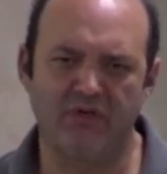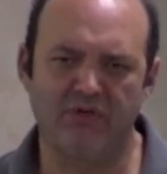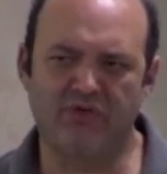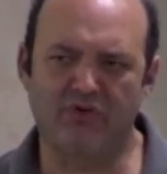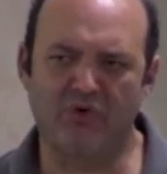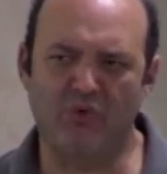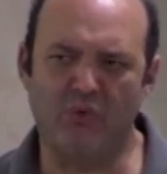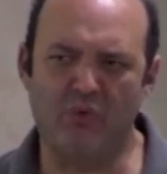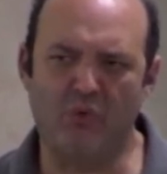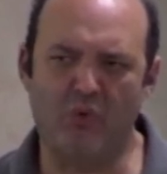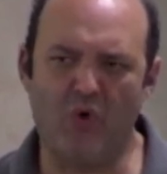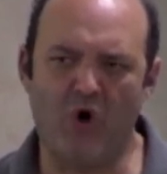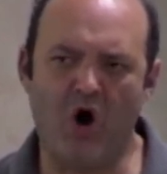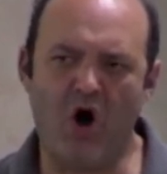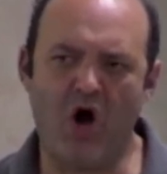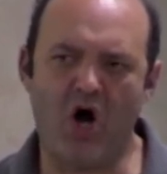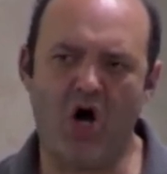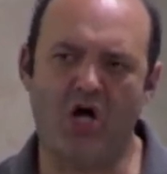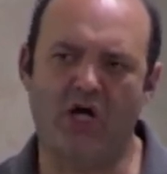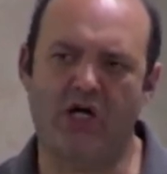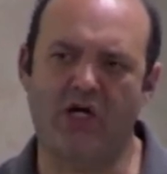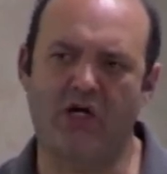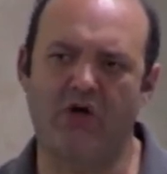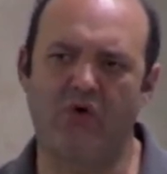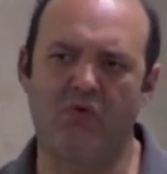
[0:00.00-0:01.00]
to
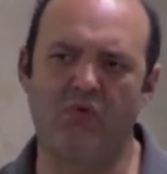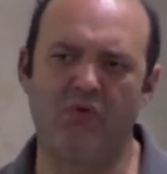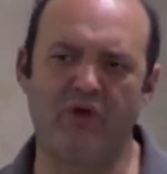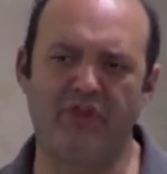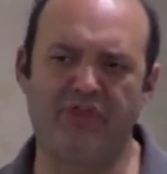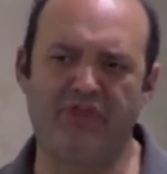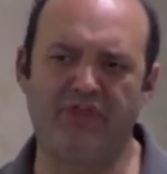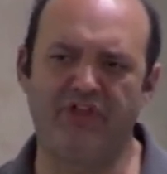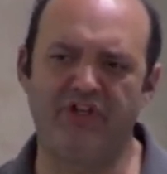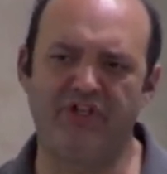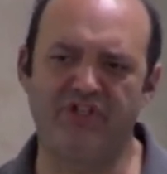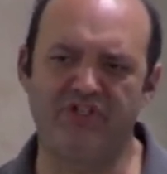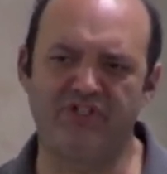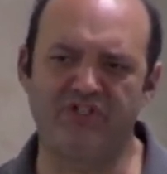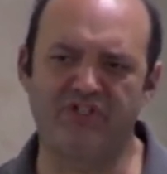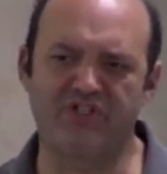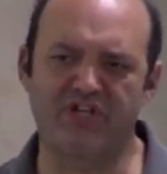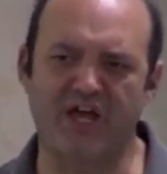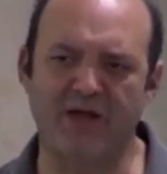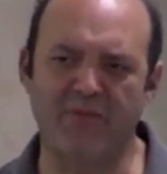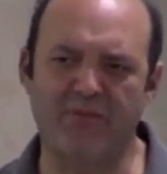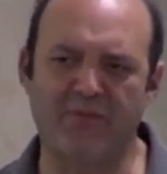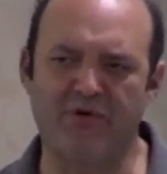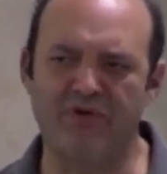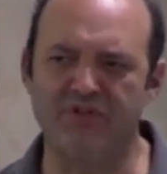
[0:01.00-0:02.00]
walk with the
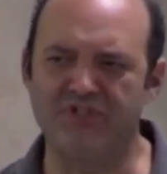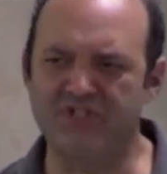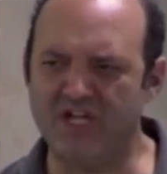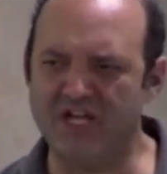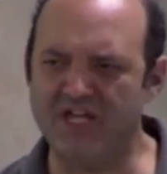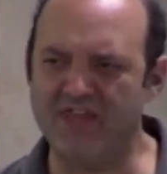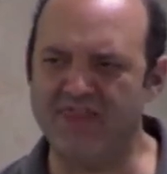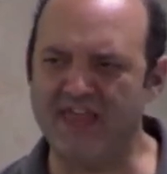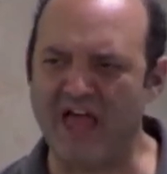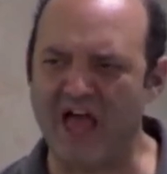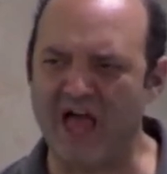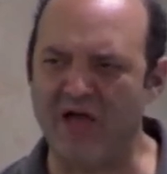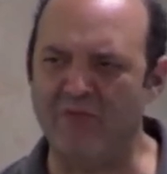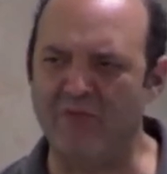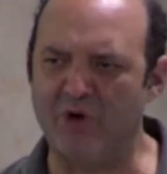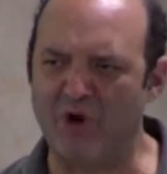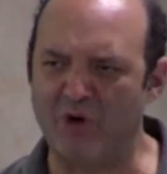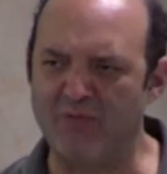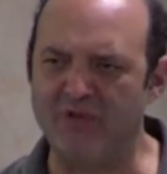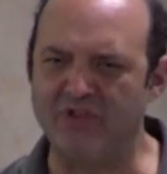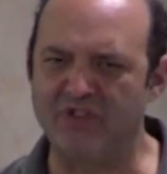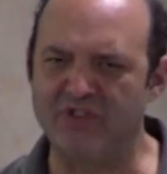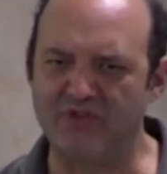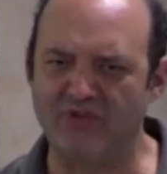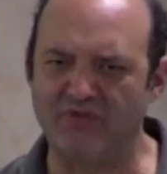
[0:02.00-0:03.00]
disciples in that
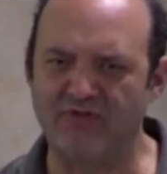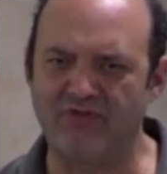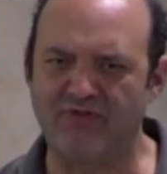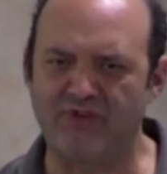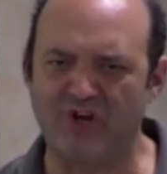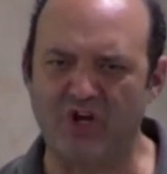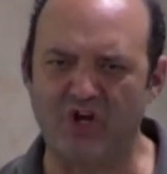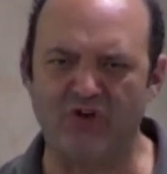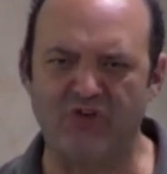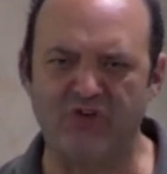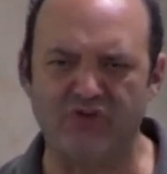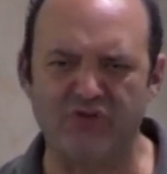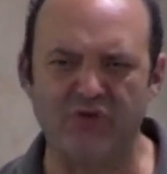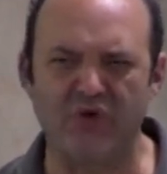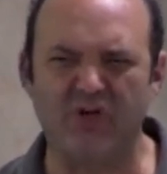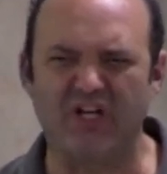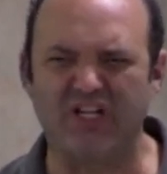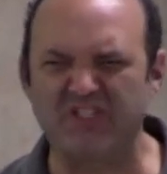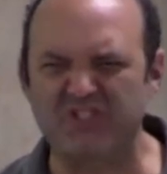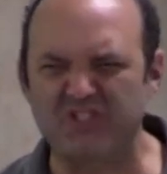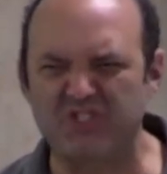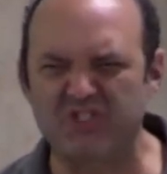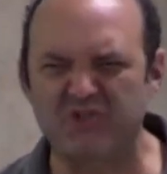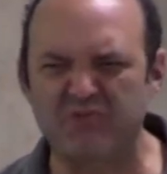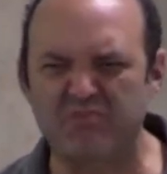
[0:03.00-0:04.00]
moment of fear and to
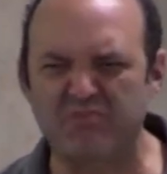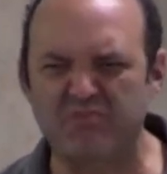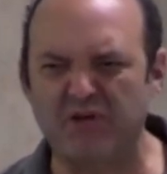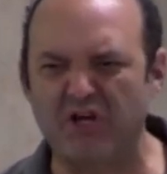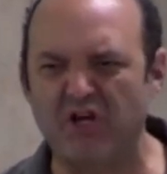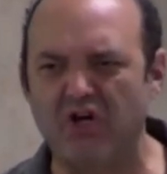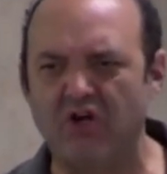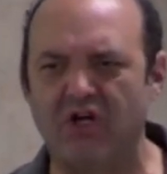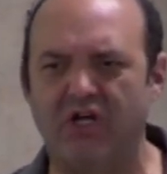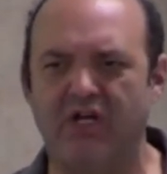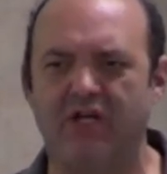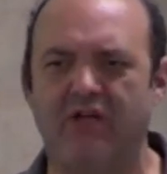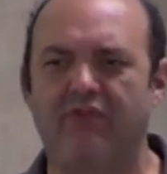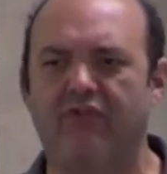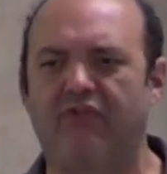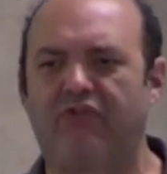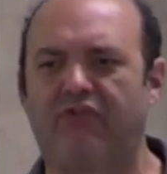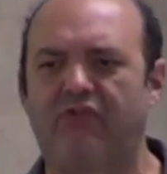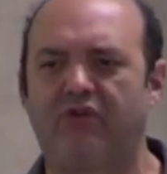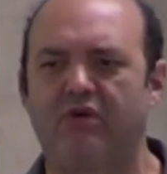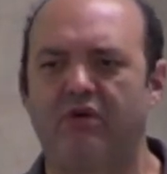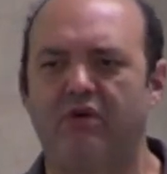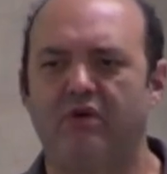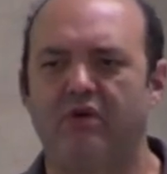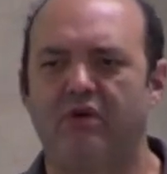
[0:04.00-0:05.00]

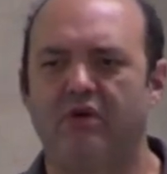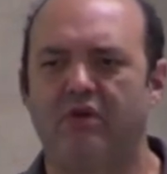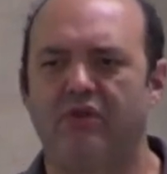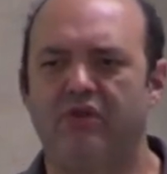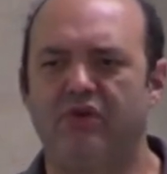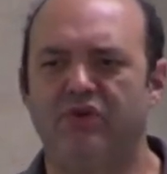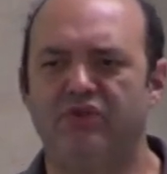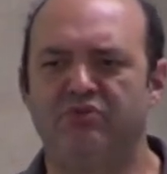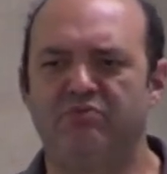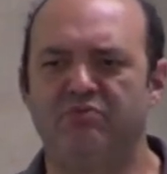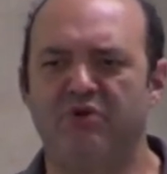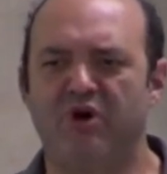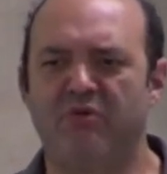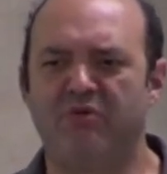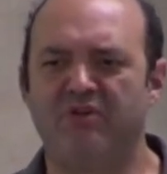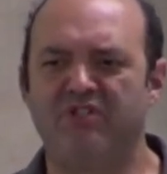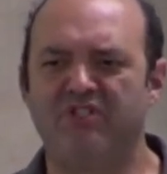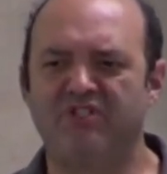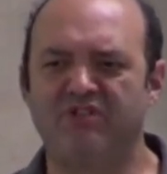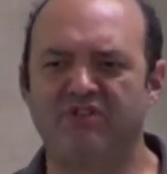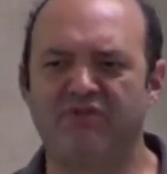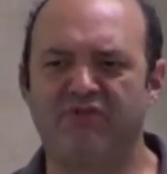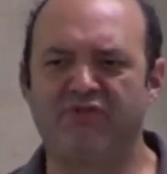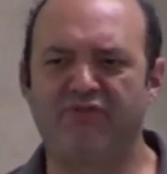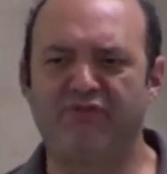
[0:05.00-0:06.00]
experience those
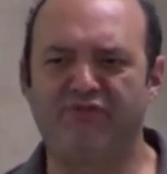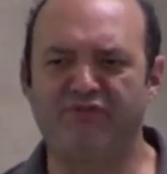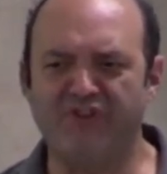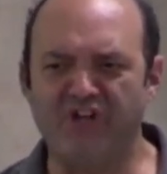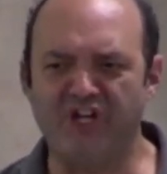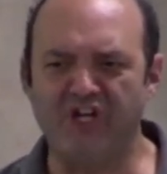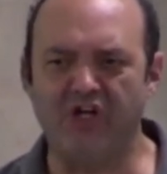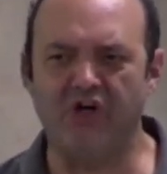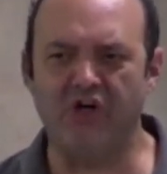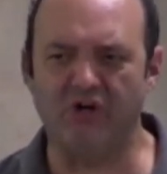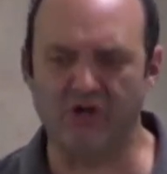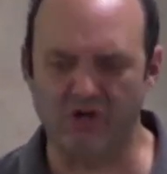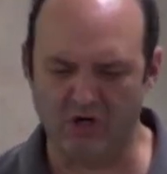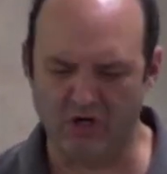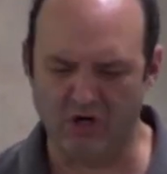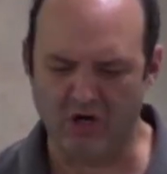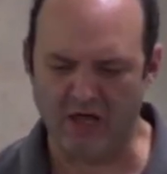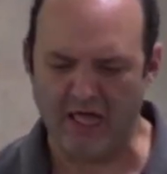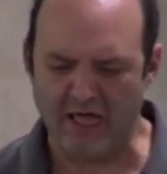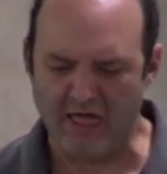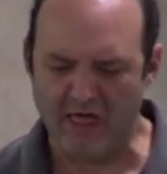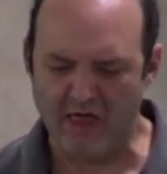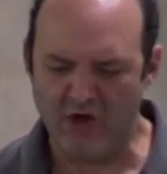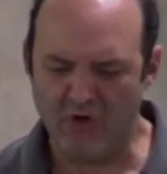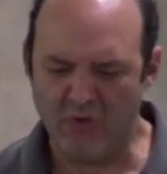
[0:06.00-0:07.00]
moments of fear
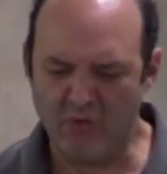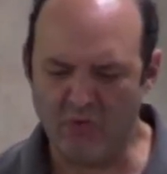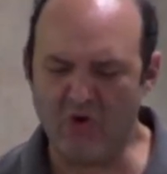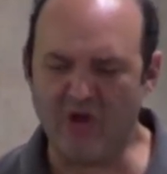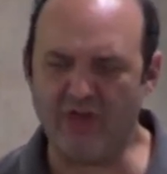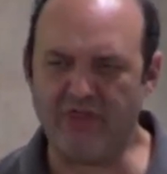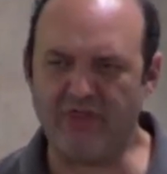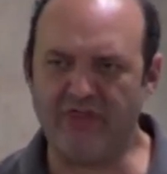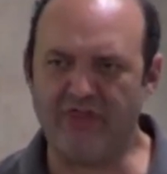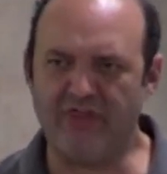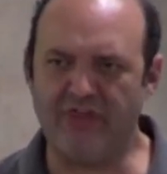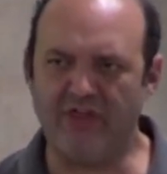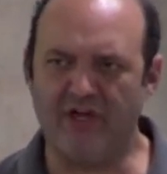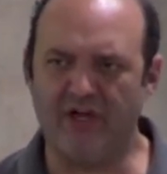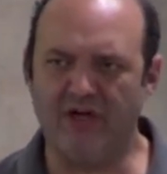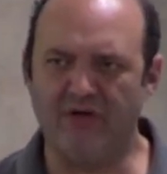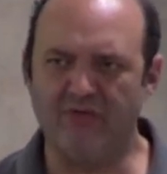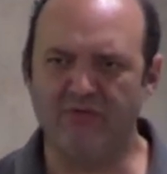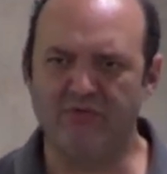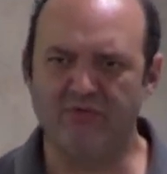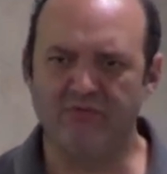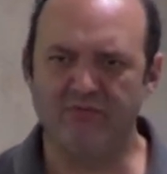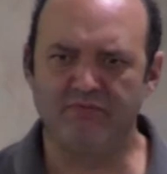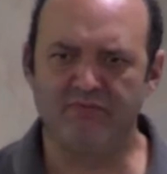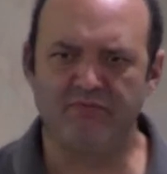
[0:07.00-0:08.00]
with
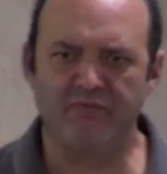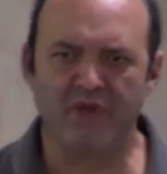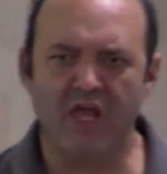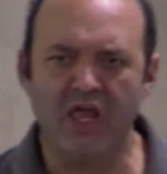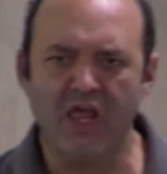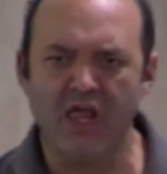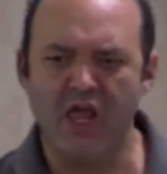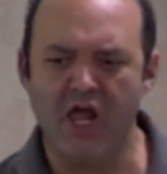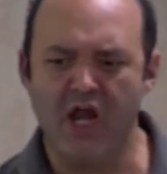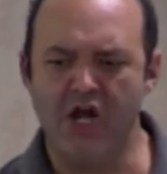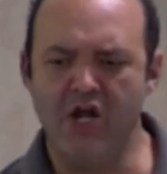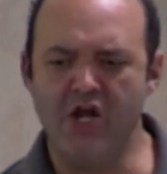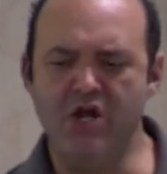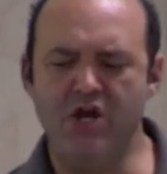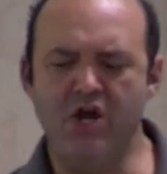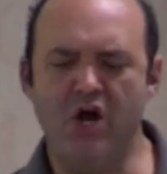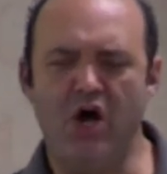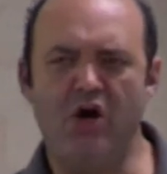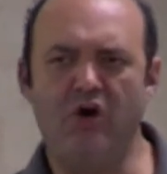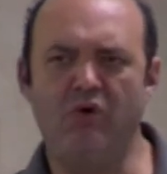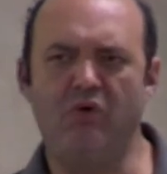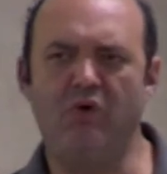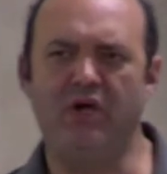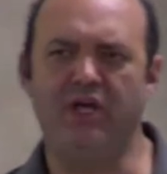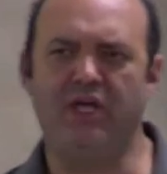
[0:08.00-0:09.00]
them,
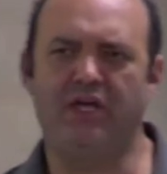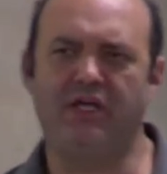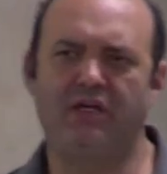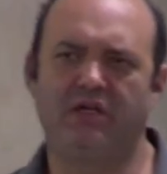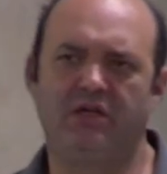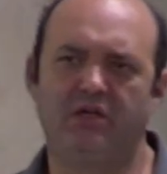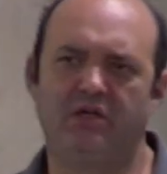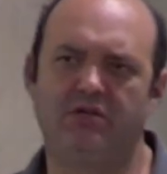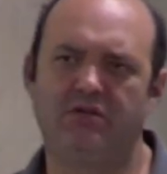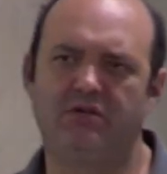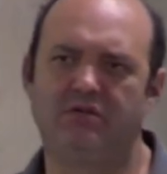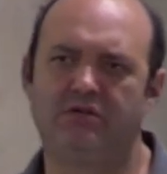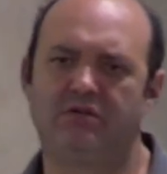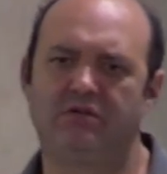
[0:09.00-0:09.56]
knowing